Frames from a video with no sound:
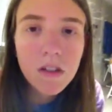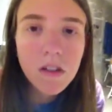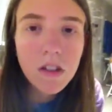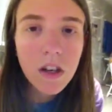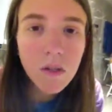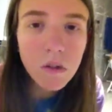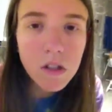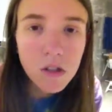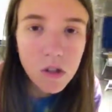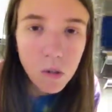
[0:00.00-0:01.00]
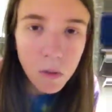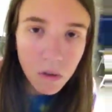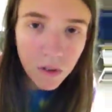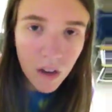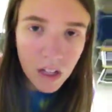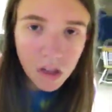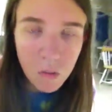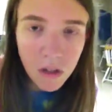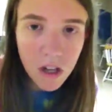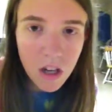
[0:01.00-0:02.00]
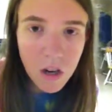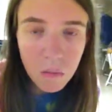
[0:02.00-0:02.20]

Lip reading: And I wish Snoopy would have actually been in it,